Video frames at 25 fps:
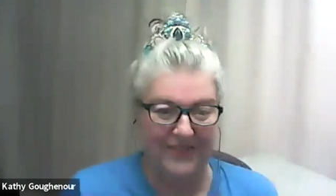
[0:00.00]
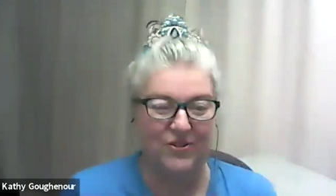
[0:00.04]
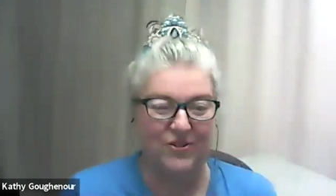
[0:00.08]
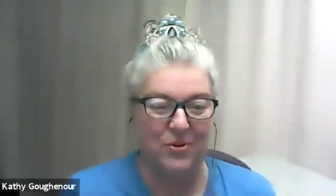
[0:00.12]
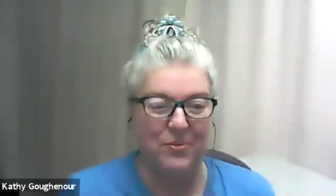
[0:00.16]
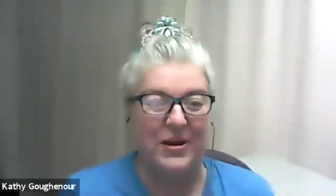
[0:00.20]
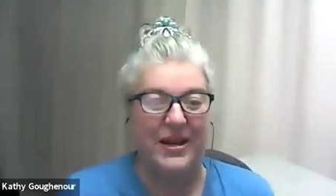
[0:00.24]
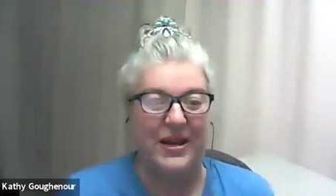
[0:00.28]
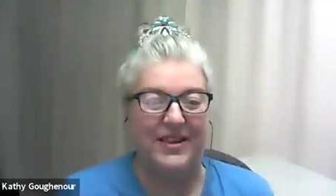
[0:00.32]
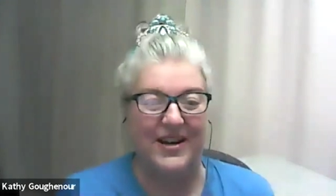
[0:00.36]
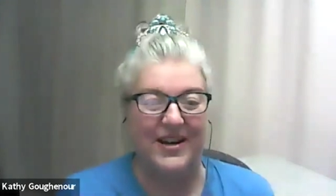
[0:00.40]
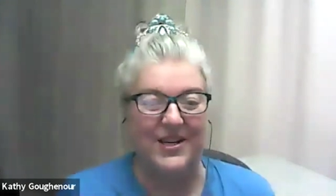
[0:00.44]
for
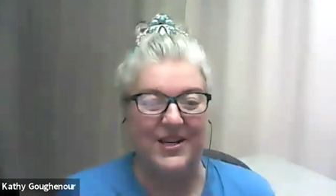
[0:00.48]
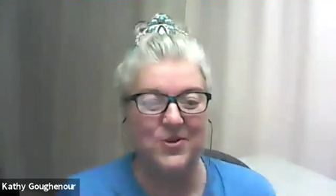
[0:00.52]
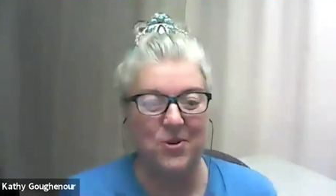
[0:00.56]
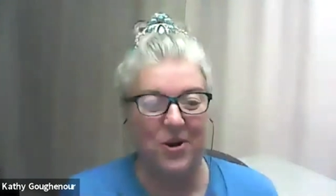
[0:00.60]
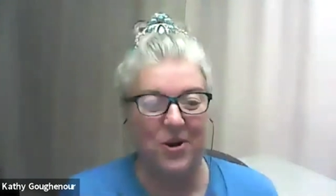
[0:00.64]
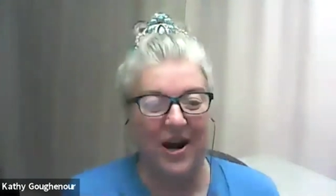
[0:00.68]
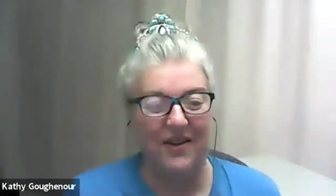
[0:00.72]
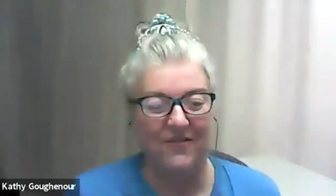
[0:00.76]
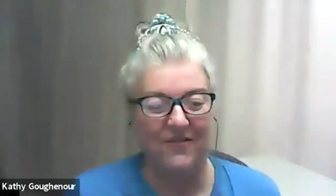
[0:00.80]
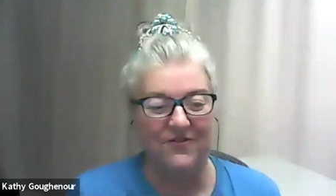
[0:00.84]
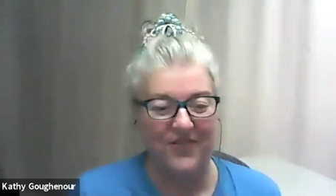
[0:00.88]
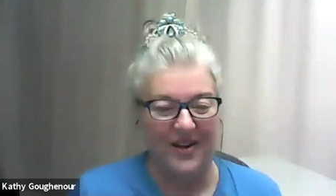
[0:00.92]
me, that's
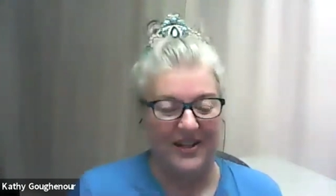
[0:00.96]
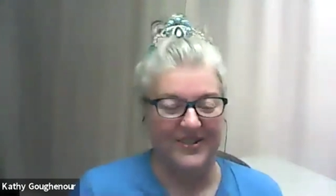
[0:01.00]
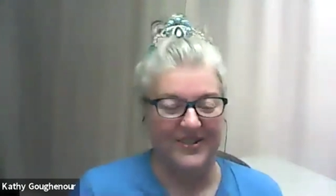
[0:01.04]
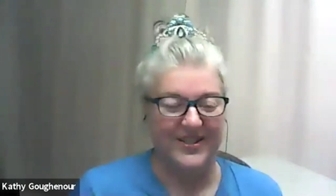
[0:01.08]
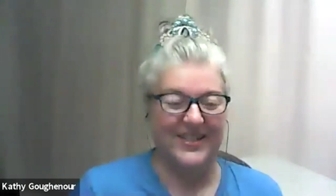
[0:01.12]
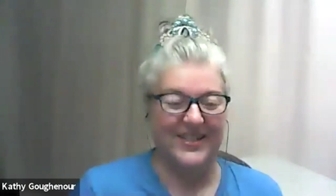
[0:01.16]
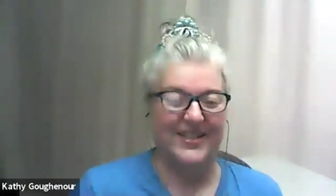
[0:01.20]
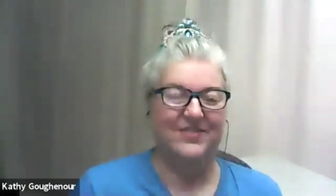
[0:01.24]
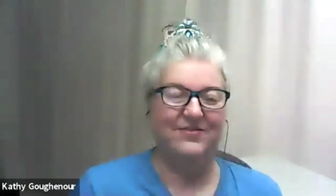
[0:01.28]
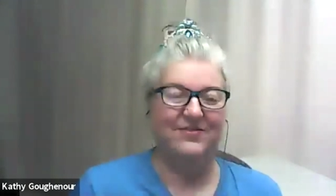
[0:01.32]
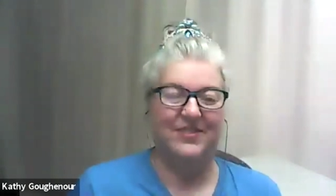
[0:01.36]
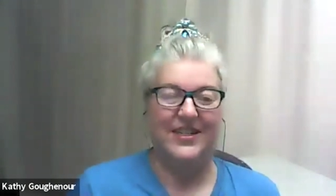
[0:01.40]
where I felt
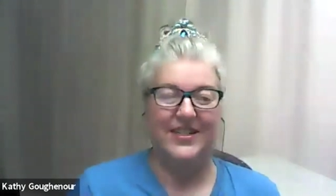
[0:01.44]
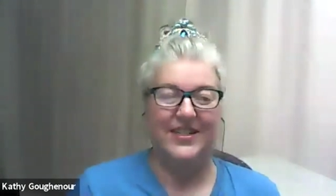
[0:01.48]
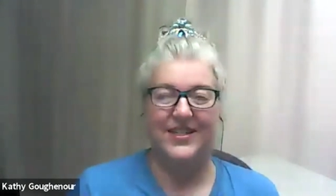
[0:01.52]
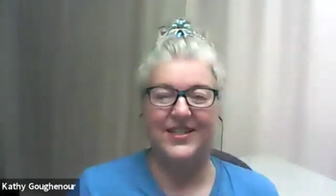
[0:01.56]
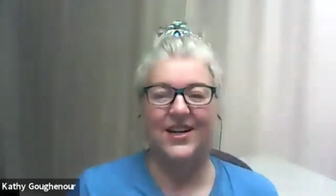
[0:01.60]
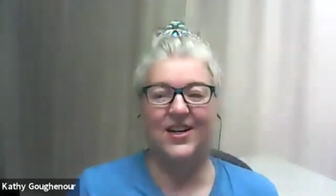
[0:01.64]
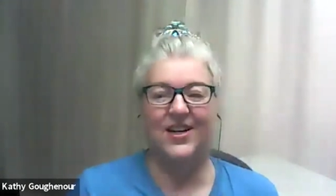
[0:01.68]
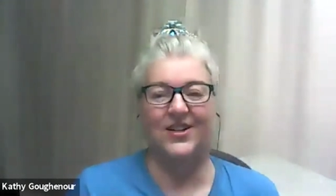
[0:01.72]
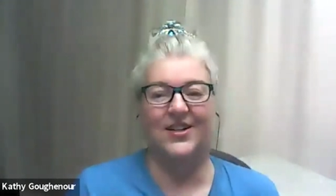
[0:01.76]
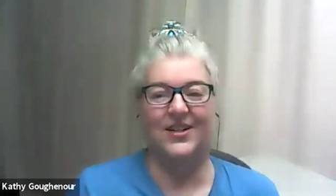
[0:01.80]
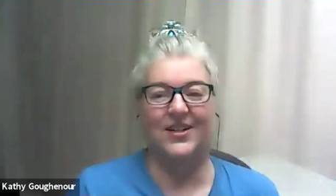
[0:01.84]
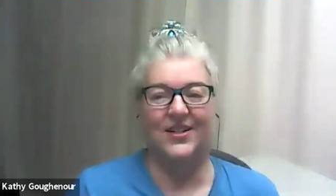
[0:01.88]
it was.
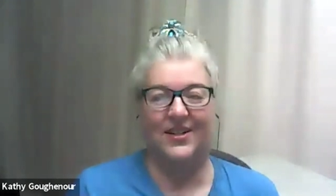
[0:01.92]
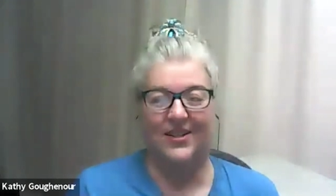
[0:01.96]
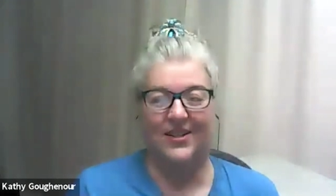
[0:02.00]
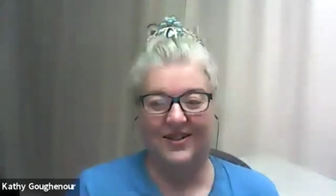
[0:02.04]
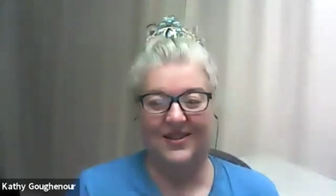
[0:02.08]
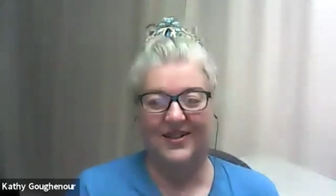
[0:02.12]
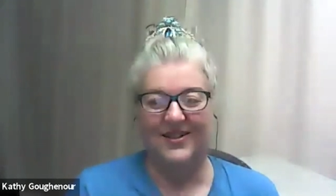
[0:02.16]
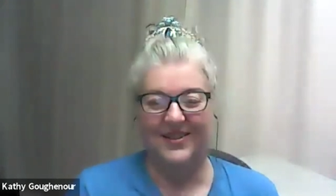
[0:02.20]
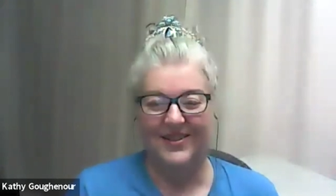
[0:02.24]
Oh,